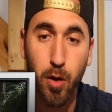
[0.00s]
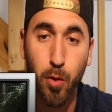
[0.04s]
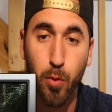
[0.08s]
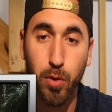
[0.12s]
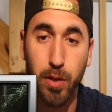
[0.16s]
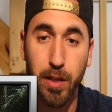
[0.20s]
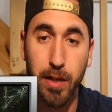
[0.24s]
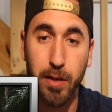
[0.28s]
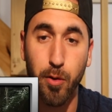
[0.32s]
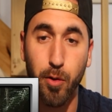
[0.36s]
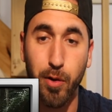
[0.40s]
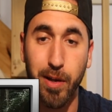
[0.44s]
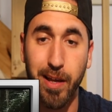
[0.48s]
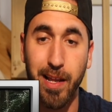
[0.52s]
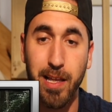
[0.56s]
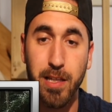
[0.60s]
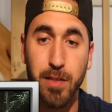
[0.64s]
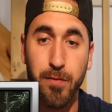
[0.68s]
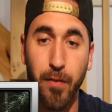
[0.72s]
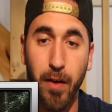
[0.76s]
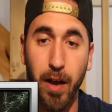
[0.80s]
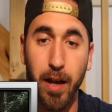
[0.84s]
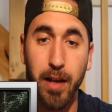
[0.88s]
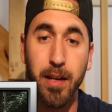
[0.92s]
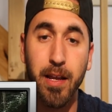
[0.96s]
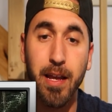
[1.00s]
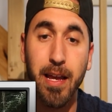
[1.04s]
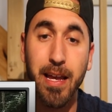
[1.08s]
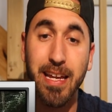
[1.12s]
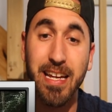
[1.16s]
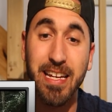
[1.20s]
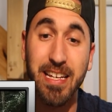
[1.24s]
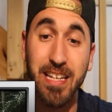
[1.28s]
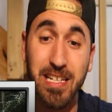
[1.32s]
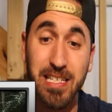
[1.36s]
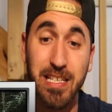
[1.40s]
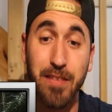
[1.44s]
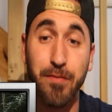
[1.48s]
We're like, okay, that's fine.
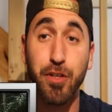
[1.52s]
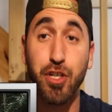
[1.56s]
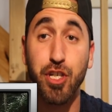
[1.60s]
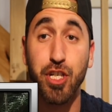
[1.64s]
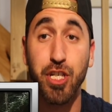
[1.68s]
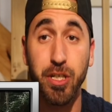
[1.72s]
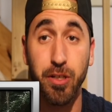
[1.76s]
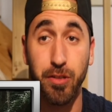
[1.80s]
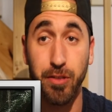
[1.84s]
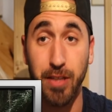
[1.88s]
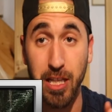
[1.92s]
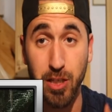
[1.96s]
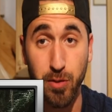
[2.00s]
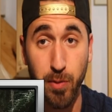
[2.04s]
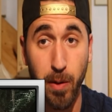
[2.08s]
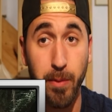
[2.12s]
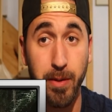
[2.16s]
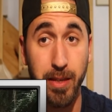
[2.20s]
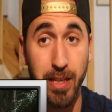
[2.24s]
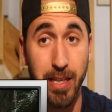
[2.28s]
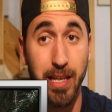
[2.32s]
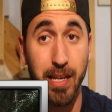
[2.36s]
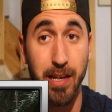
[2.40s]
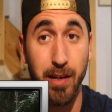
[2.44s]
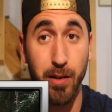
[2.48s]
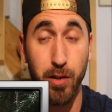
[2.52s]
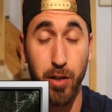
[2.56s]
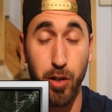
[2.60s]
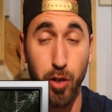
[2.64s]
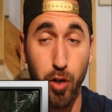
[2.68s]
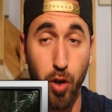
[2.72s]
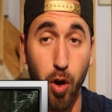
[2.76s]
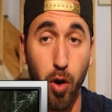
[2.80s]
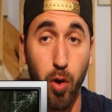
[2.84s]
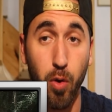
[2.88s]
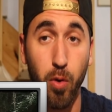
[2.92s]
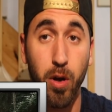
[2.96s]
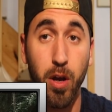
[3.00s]
He does have a shield. That's why we didn't
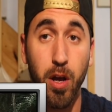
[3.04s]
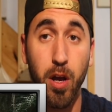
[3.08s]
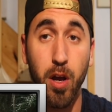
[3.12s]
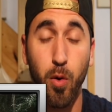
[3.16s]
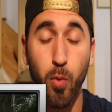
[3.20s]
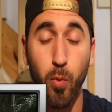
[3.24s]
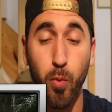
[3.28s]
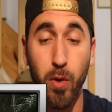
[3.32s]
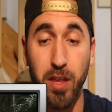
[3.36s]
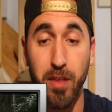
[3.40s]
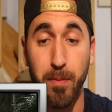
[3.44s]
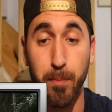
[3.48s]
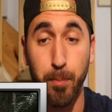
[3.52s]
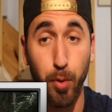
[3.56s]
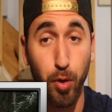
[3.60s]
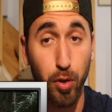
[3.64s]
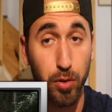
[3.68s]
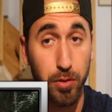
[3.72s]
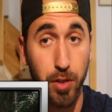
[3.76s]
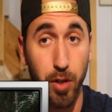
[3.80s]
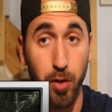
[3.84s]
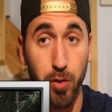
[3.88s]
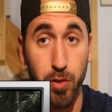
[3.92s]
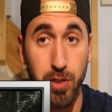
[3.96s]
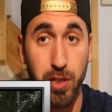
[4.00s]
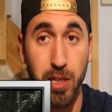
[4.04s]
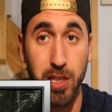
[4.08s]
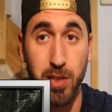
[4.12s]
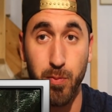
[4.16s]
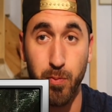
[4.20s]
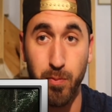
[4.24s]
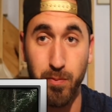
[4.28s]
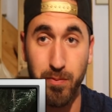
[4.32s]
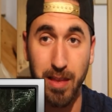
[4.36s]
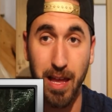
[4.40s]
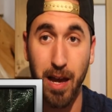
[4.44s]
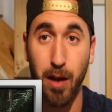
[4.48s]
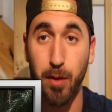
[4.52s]
go with Bulldoze, because
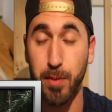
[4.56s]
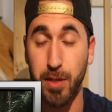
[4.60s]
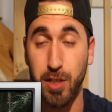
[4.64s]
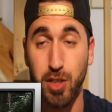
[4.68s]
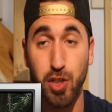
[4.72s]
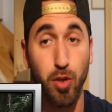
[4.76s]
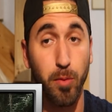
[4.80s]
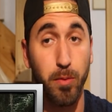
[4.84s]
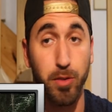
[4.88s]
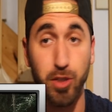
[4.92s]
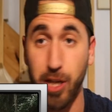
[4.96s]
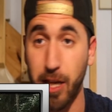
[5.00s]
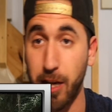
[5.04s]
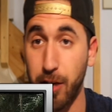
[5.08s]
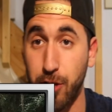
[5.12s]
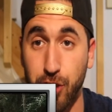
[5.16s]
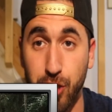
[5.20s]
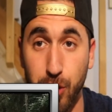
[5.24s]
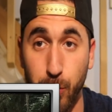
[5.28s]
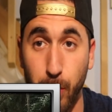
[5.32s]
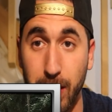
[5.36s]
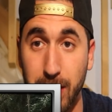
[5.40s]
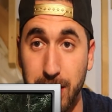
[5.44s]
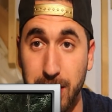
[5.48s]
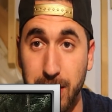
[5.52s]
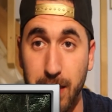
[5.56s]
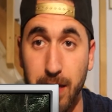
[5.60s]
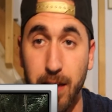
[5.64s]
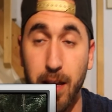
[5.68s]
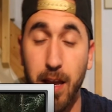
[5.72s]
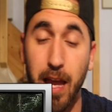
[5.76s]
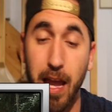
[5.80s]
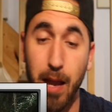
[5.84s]
that would be so much energy wasted.